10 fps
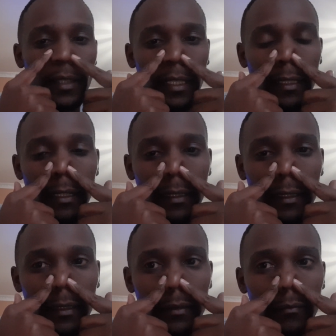And
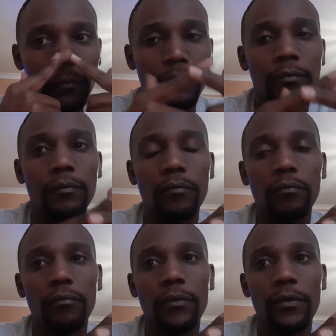
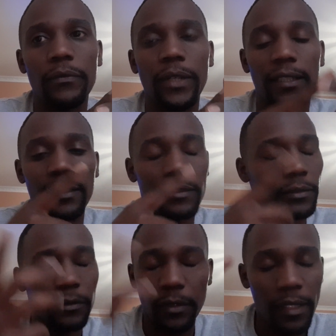funny,
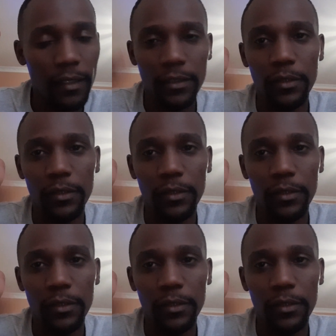or rather,